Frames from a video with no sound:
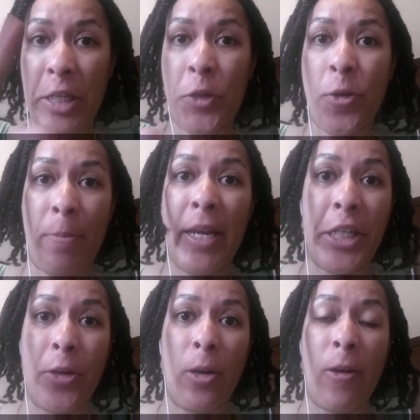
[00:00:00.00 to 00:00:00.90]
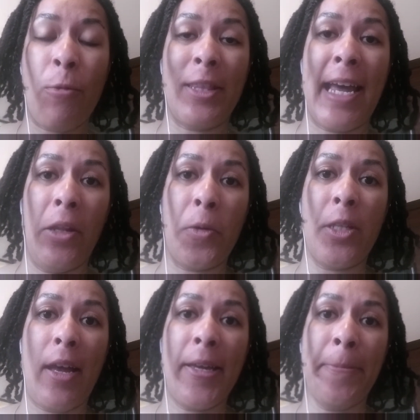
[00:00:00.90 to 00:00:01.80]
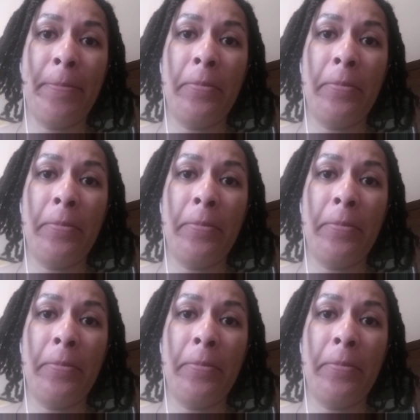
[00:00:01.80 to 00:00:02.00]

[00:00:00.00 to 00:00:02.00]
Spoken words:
insert a picture of what that looks like.